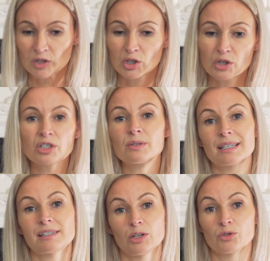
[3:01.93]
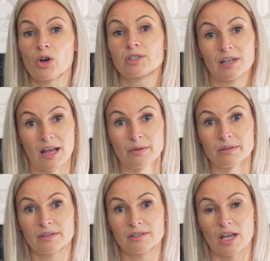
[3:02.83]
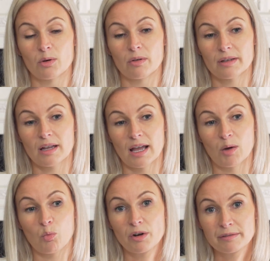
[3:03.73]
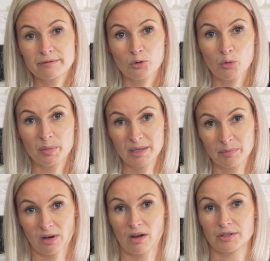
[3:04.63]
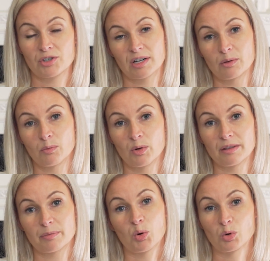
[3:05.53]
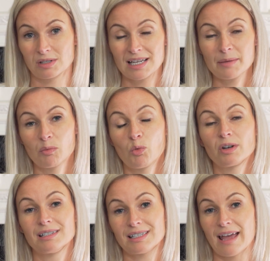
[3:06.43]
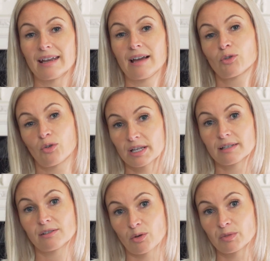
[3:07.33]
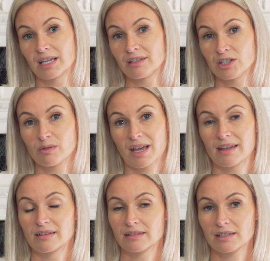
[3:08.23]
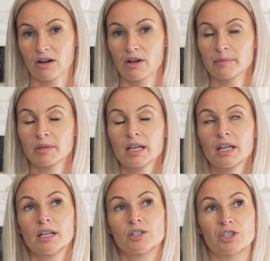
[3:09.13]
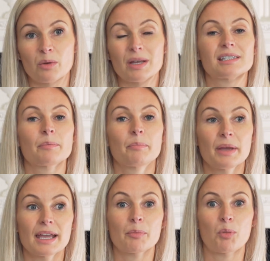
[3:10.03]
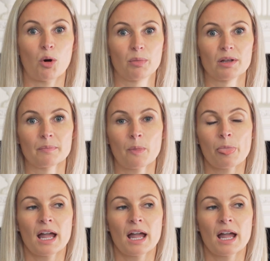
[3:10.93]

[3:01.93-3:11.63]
The good news is that you're not alone. So 1 in 4 people are struggling with poor sleep, and 1 in 10 have chronic insomnia in the UK at this time. So it's a big problem.